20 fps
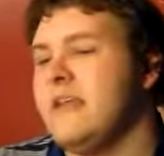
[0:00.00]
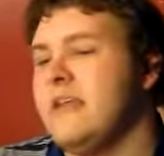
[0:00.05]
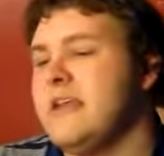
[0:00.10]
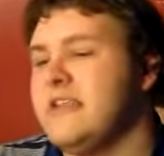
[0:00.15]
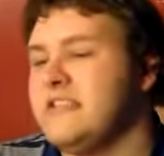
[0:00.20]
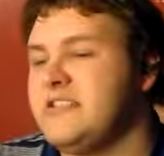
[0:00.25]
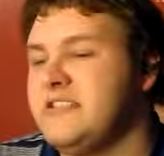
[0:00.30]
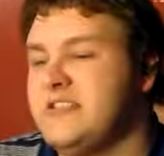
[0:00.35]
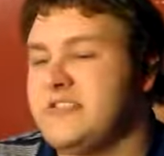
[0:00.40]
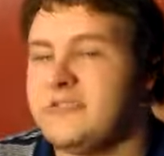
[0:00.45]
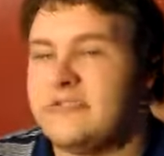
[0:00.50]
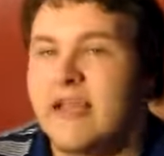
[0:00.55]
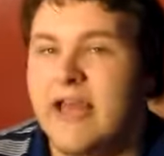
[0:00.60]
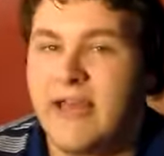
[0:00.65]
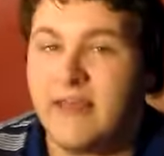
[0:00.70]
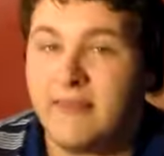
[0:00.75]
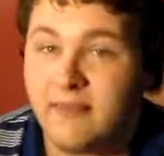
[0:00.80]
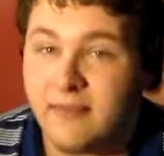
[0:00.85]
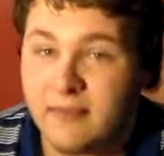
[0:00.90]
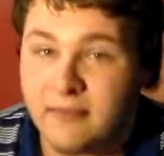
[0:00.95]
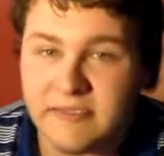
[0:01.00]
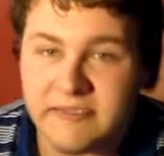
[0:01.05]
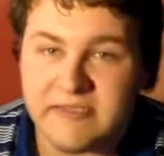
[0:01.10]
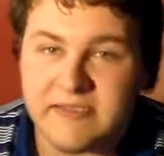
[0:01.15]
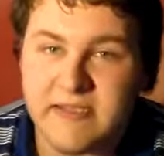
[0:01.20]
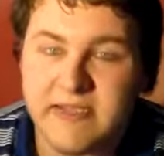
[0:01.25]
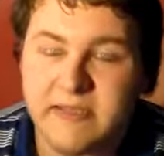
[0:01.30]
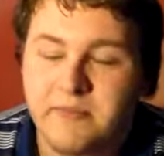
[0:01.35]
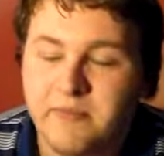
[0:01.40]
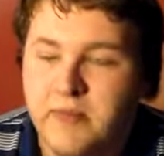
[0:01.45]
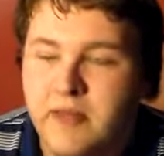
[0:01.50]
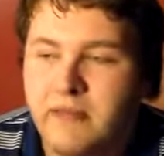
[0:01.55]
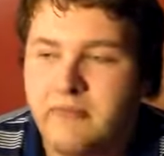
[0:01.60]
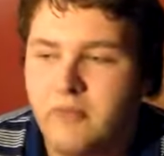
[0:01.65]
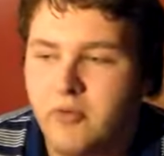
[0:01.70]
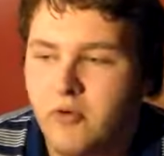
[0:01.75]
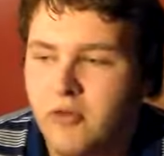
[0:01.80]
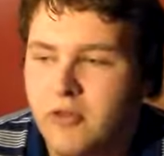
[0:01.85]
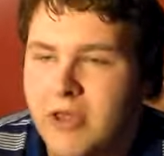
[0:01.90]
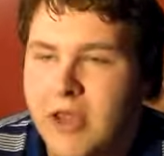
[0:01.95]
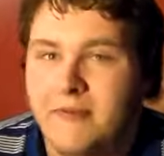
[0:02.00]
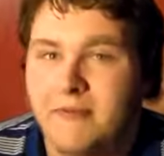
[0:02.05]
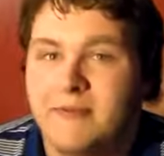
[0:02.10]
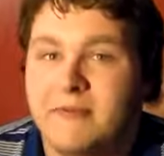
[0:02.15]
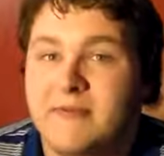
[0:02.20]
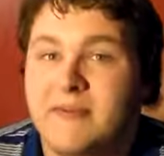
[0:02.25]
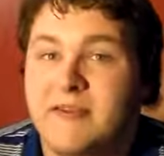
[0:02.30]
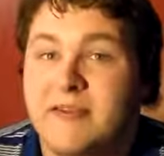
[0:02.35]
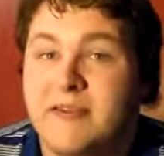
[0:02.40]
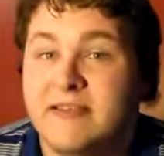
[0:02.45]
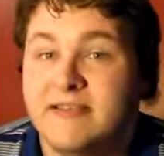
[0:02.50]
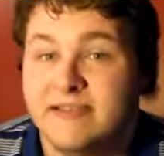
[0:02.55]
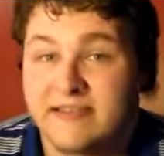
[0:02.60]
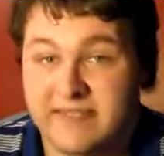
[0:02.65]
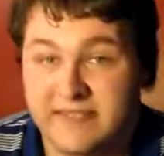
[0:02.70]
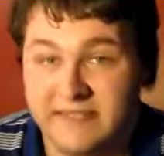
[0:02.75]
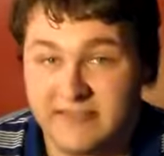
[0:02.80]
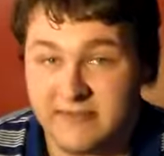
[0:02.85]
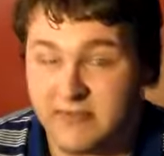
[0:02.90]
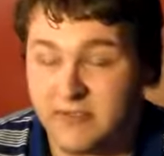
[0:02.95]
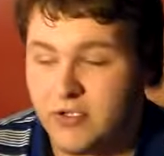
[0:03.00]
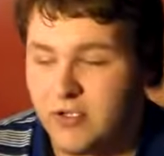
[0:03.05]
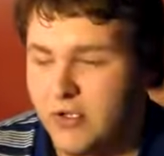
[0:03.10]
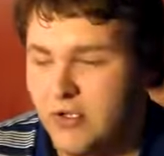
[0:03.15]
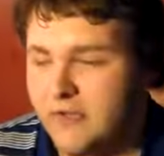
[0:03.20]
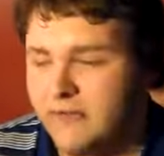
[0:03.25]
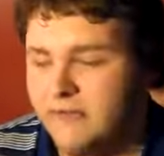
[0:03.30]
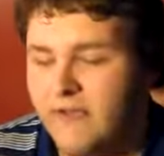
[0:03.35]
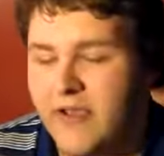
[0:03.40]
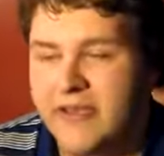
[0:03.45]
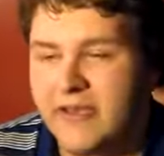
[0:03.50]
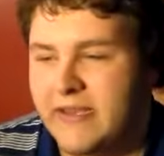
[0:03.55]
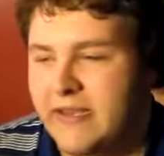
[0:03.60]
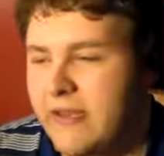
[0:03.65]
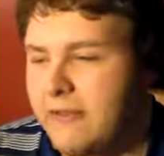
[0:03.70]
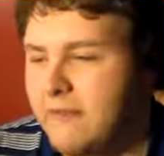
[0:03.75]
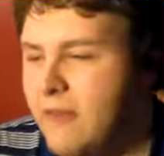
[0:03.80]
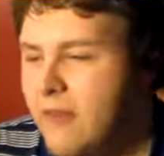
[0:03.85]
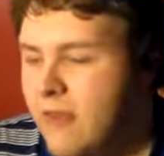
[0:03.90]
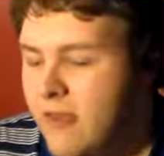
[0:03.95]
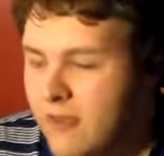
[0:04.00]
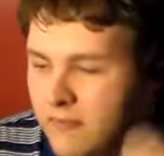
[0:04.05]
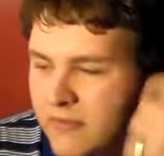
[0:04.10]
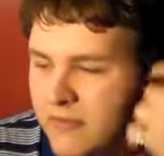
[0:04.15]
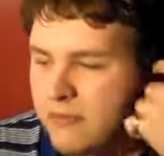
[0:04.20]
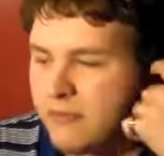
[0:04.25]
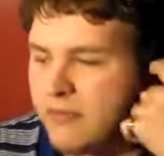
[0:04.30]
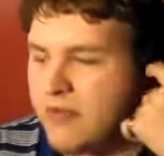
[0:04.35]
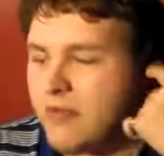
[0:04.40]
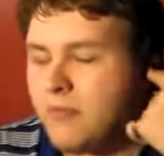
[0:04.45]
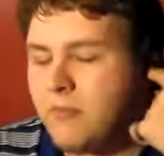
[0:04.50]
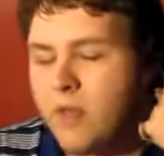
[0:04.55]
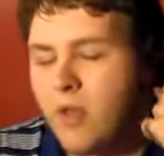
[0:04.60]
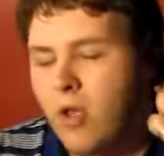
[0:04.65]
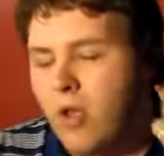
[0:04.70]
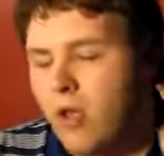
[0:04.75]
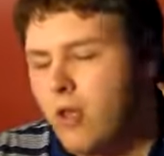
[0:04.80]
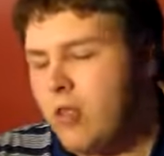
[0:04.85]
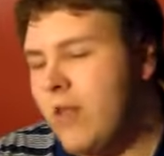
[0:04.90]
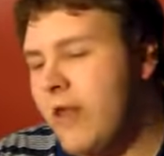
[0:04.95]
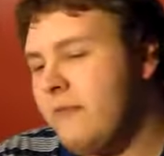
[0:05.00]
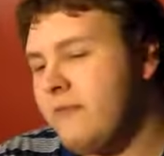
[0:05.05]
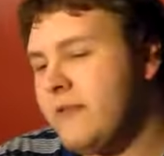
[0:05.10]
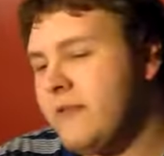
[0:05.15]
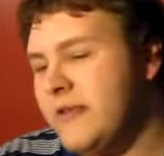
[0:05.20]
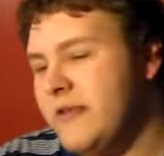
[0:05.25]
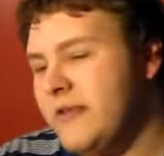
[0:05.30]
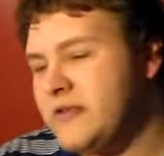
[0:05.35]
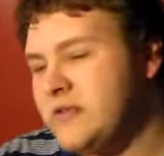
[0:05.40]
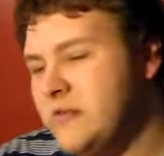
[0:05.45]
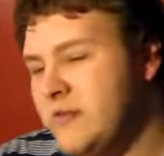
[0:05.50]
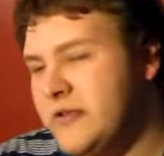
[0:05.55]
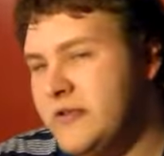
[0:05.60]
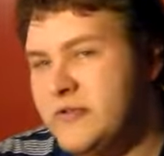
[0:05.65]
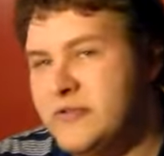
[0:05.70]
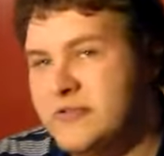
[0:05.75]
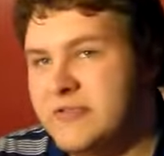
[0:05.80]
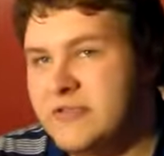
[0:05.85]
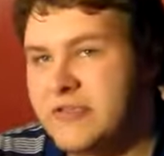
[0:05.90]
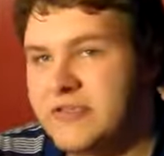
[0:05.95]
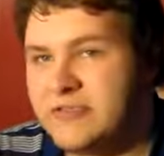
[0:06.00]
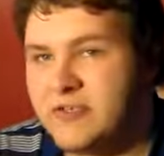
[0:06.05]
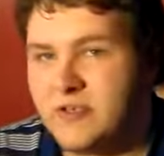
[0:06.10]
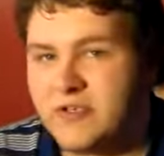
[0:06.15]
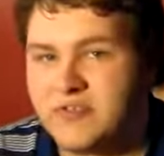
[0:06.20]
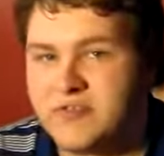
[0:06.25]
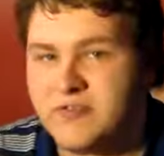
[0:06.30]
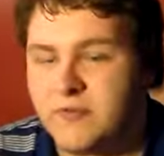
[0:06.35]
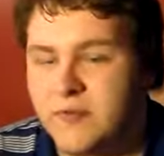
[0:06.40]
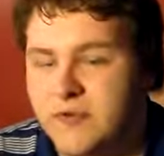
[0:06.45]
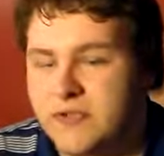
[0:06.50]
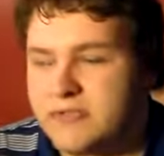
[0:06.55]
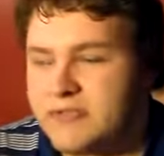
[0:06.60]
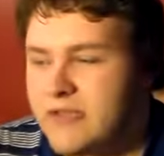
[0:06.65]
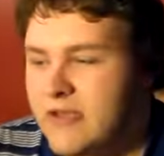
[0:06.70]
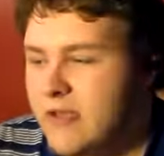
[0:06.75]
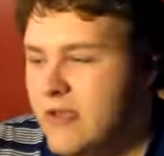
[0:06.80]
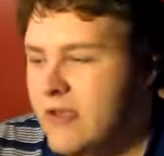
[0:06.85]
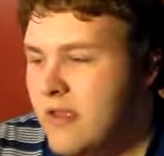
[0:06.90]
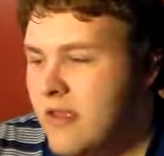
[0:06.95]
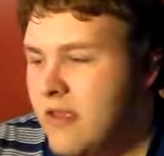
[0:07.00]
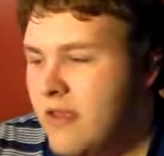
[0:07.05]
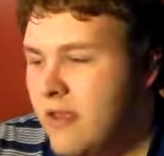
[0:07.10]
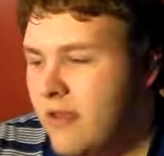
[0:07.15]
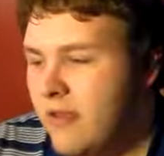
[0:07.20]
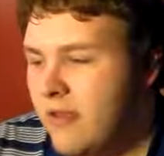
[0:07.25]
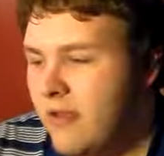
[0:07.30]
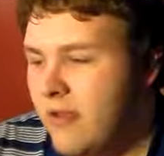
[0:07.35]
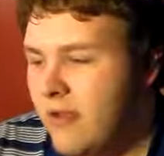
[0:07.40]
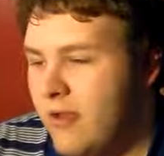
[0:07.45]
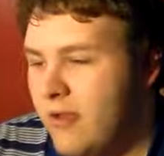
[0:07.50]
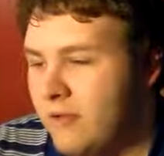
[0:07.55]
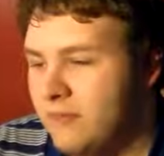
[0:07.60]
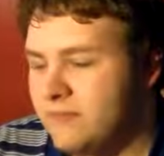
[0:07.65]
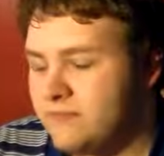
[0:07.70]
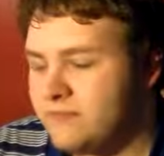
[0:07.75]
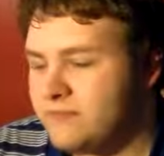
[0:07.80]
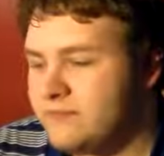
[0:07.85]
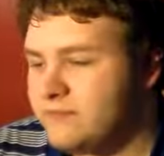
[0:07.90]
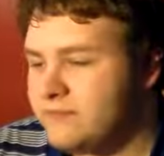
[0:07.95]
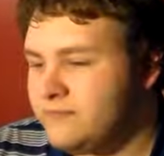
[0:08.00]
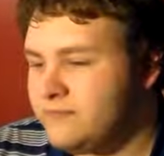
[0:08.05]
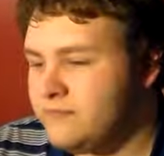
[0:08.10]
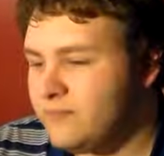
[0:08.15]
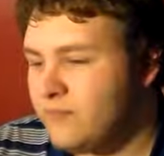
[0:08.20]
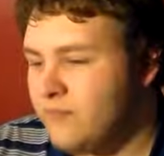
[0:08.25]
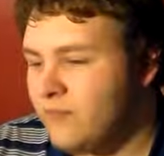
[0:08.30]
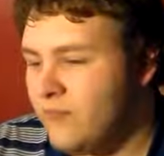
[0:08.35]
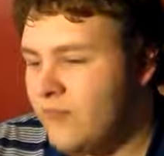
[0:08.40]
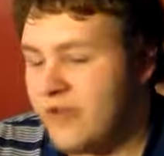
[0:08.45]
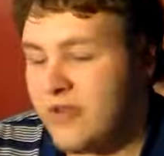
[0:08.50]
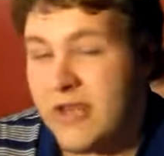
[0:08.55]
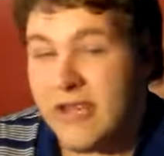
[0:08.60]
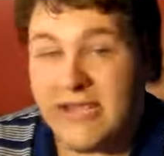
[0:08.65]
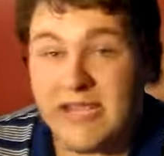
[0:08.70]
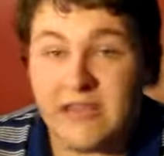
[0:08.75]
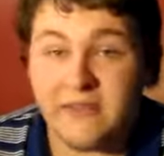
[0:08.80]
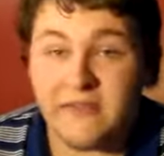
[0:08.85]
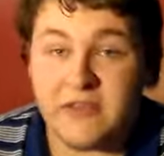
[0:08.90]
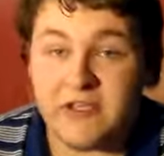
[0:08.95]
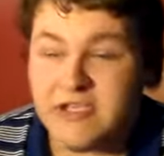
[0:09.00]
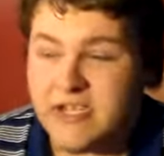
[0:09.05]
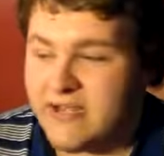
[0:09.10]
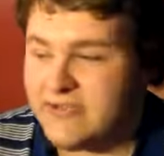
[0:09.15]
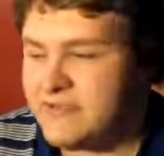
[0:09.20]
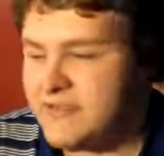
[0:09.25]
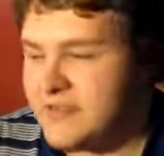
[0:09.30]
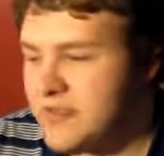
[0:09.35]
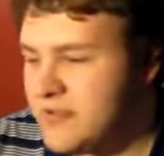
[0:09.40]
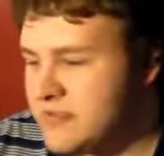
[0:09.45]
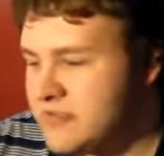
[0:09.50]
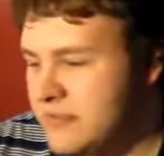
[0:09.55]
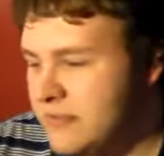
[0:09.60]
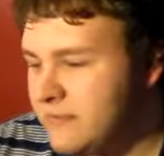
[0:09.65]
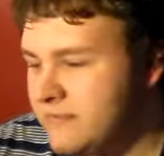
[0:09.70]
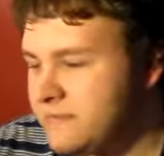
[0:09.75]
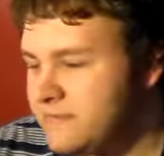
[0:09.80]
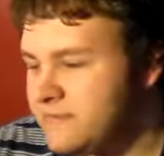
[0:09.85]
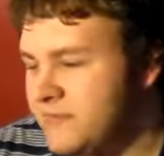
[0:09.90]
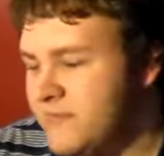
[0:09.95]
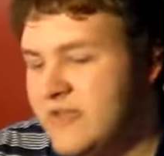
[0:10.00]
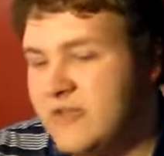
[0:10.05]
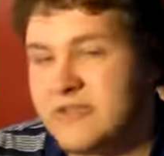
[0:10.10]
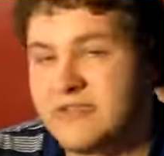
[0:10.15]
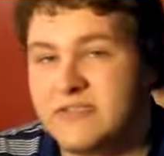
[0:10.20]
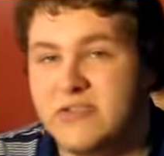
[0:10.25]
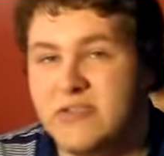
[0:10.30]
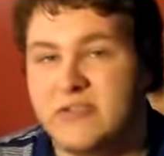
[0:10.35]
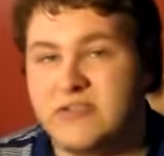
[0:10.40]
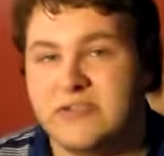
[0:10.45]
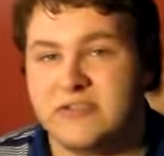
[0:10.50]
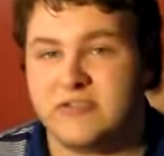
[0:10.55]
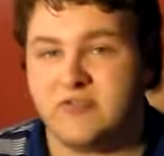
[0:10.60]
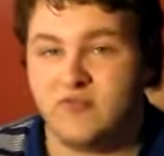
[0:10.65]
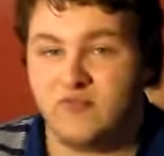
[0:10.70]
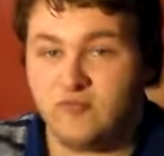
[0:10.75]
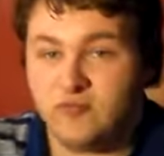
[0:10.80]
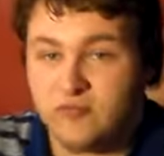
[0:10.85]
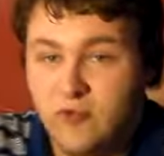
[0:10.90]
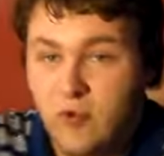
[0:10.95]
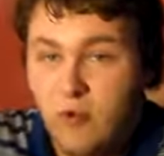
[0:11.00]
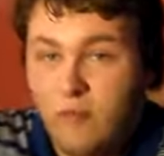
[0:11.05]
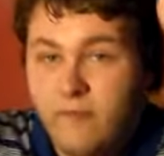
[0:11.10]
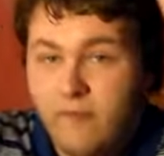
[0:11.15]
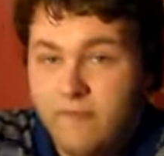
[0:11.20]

it's just I just like playing Mortal Kombat because it's a good fighting game. But anyway, Kabal, I really enjoyed using his hook swords um, when I got the chance to use them because you can just go